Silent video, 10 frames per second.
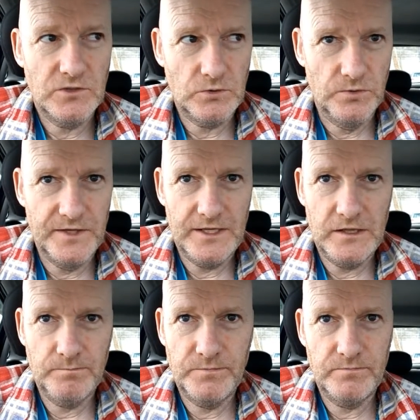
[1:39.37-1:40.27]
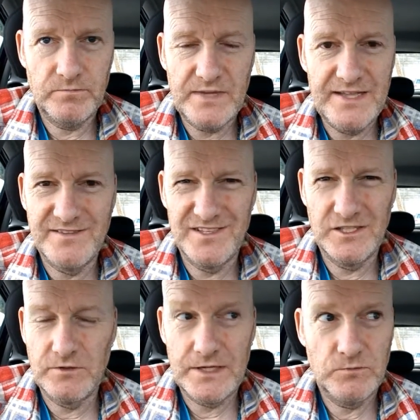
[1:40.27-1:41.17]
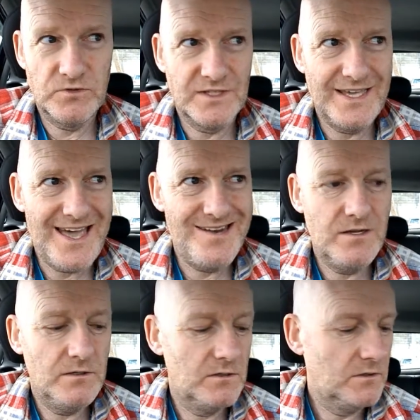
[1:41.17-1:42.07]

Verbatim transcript: So I don't think I'll enter the grounds again.